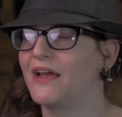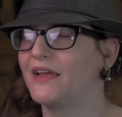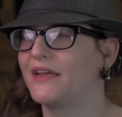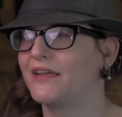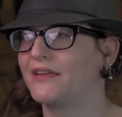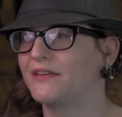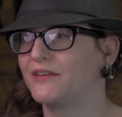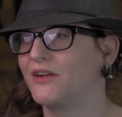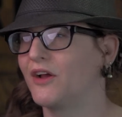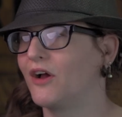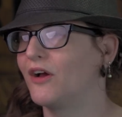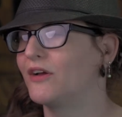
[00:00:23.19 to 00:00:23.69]

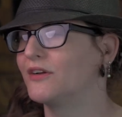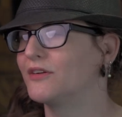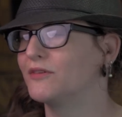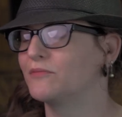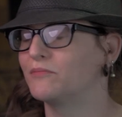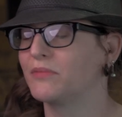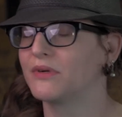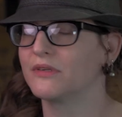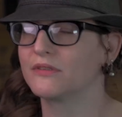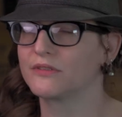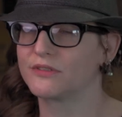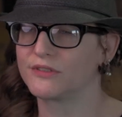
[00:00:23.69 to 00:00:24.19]
I had
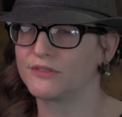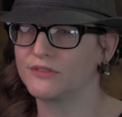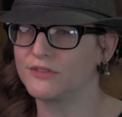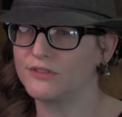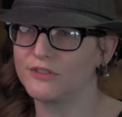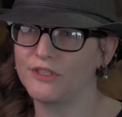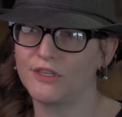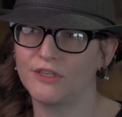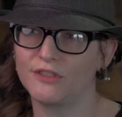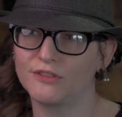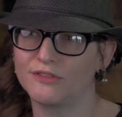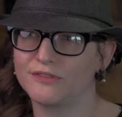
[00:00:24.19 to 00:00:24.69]
gotten
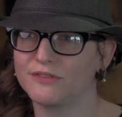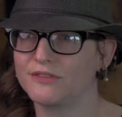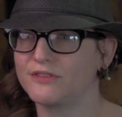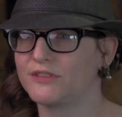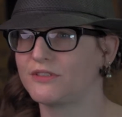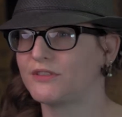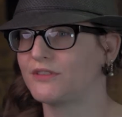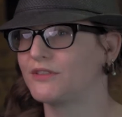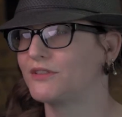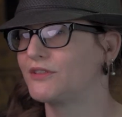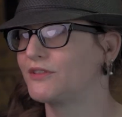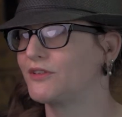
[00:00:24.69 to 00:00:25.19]
personal
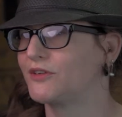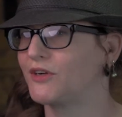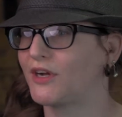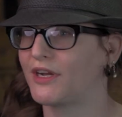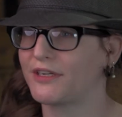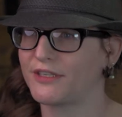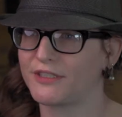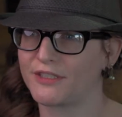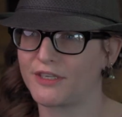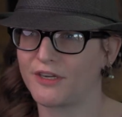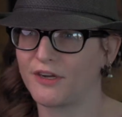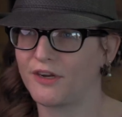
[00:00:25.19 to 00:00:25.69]
loans,
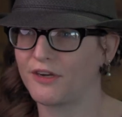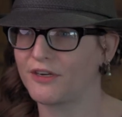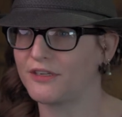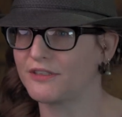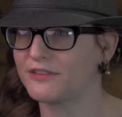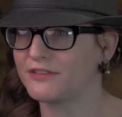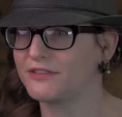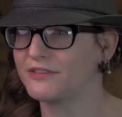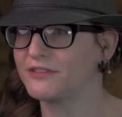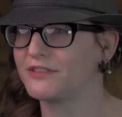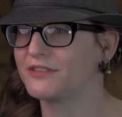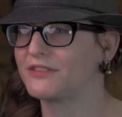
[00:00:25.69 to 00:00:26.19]
credit
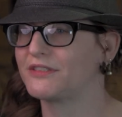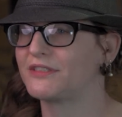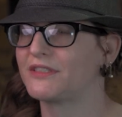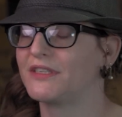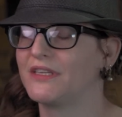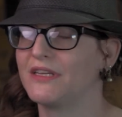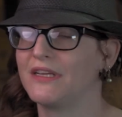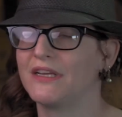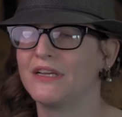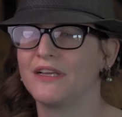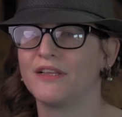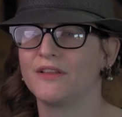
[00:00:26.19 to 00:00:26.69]
cards,
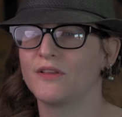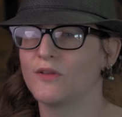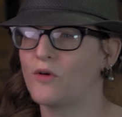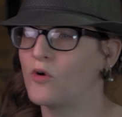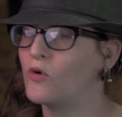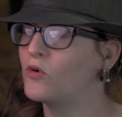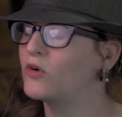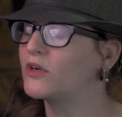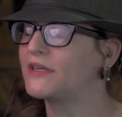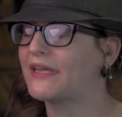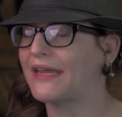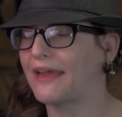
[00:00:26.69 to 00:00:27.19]

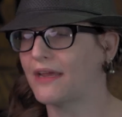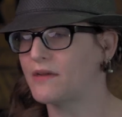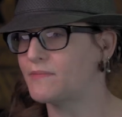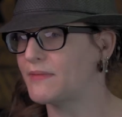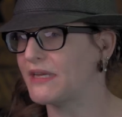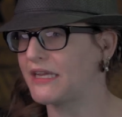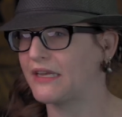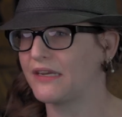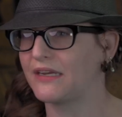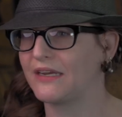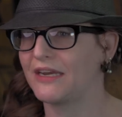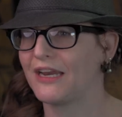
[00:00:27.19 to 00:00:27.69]
the whole
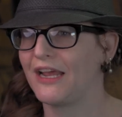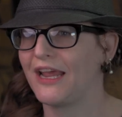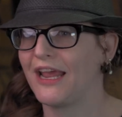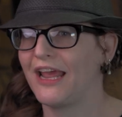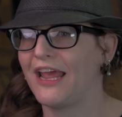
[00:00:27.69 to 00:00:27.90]
gamut,